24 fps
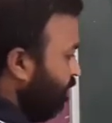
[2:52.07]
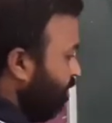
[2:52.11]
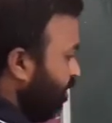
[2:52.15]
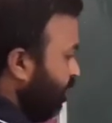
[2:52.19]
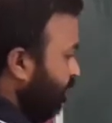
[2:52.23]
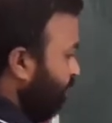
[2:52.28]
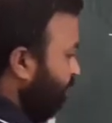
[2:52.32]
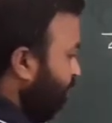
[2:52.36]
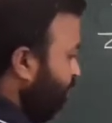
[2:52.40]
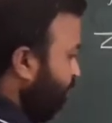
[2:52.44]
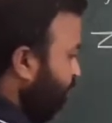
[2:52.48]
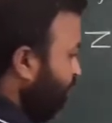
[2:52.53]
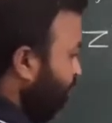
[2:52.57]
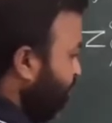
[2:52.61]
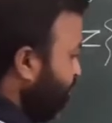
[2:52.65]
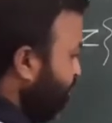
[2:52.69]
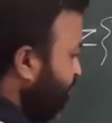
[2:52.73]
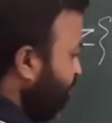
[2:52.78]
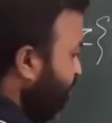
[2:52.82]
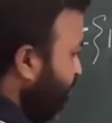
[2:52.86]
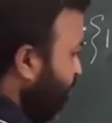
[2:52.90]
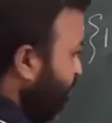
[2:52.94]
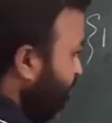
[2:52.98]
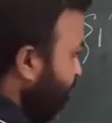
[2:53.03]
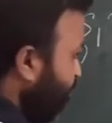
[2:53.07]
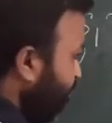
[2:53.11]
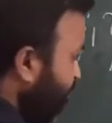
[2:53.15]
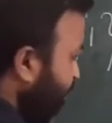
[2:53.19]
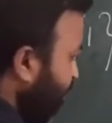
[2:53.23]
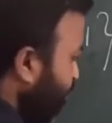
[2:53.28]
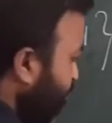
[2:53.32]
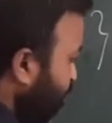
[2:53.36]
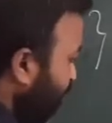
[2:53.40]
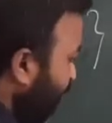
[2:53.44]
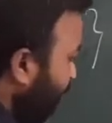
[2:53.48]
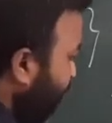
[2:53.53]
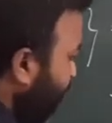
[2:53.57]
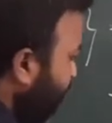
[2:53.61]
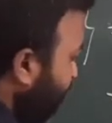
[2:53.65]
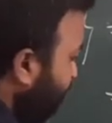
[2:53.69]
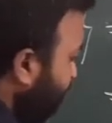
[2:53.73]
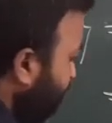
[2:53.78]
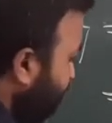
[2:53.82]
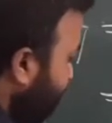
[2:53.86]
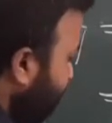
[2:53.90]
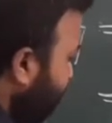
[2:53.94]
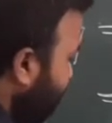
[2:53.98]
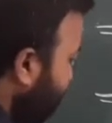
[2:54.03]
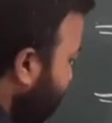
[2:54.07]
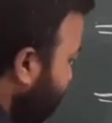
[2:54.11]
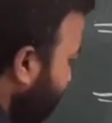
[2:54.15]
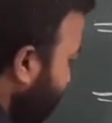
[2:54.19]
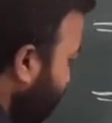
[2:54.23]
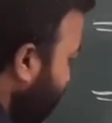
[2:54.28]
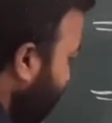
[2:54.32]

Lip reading: is z by z